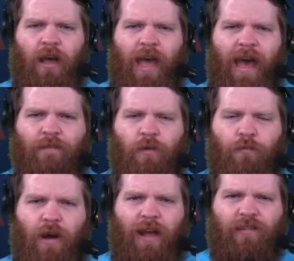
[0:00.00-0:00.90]
after
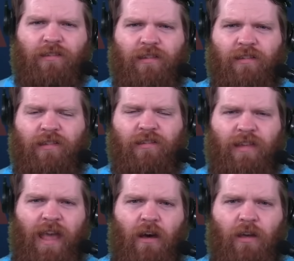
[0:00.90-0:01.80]
practices, his
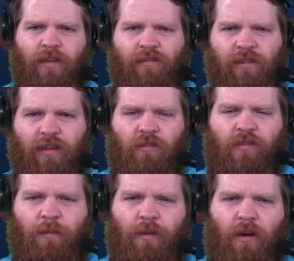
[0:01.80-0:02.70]
talent, his
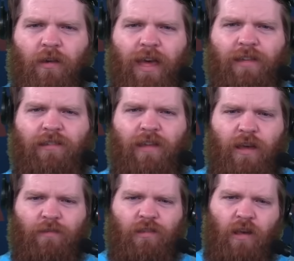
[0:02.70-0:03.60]
leadership, and all that
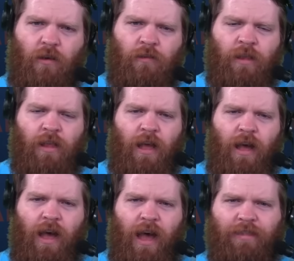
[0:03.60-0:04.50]
stuff. So
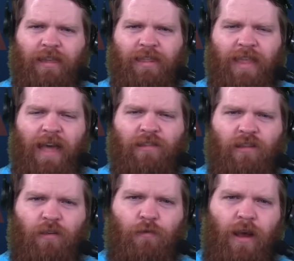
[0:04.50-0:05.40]
I think that
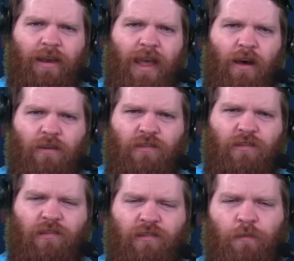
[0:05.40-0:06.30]
stuff right now is
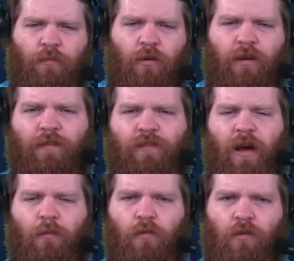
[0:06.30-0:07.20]
just as important, if
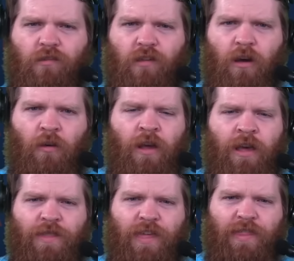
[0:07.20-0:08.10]
not more so,
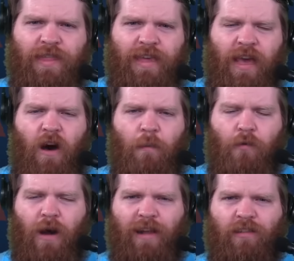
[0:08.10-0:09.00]
than the
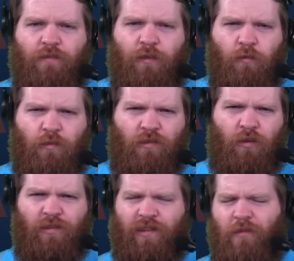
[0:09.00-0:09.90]
practice field
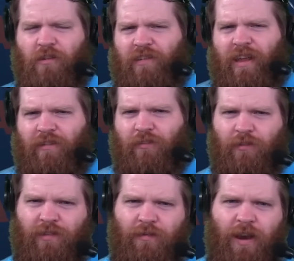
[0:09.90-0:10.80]
results. And Mercedes
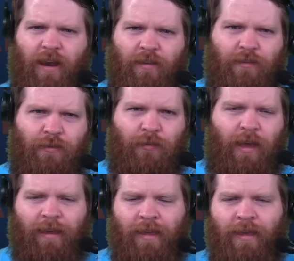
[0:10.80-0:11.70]
Lewis even added, too,
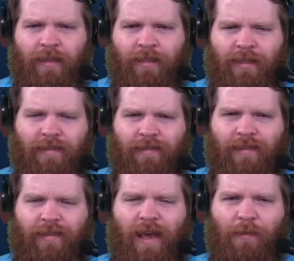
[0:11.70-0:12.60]
like, this is
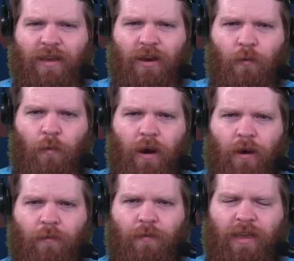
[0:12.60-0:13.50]
the time of year
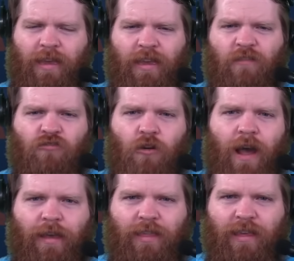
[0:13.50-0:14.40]
where he's
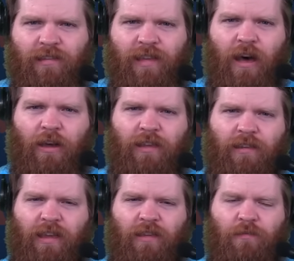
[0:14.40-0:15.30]
trying things out.
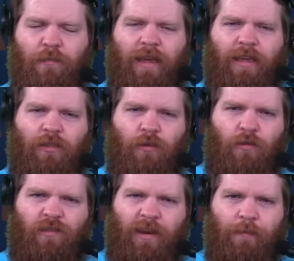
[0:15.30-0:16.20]
He's making
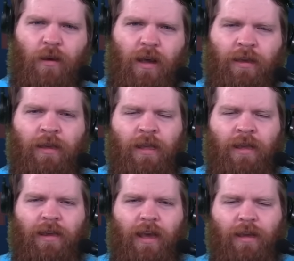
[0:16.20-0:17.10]
throws that he probably
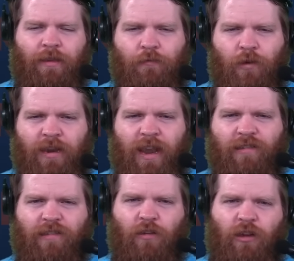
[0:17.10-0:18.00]
wouldn't
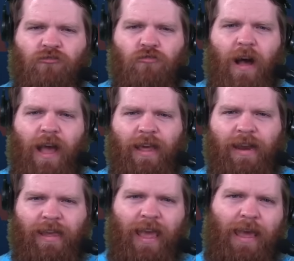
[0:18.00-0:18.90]
necessarily try in
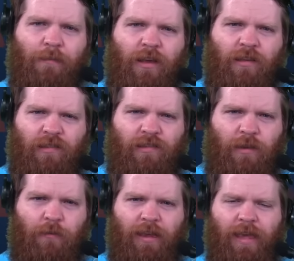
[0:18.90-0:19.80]
a game because he's
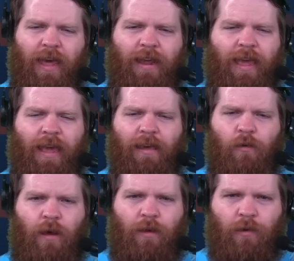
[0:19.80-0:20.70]
seeing what he can and can't get
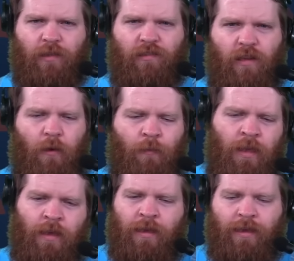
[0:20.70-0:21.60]
away with. So,
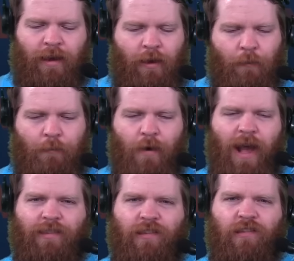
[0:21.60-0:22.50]
you know,
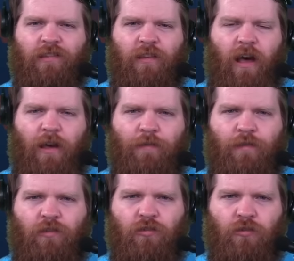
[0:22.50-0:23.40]
practice is tough
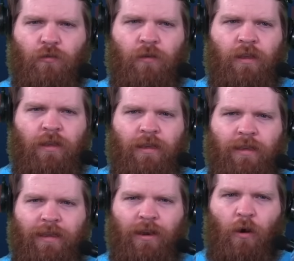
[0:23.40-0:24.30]
to
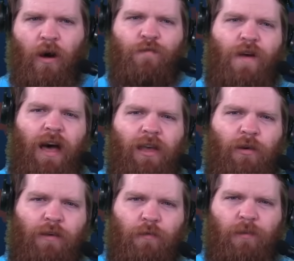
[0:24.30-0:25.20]

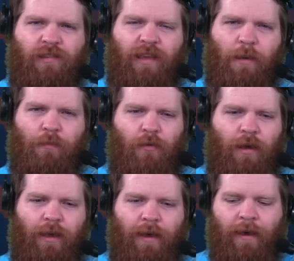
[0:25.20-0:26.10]
evaluate from a
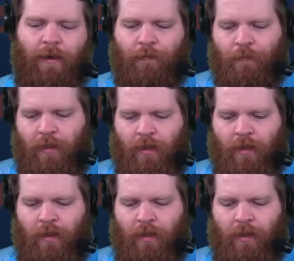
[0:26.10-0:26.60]
standpoint of,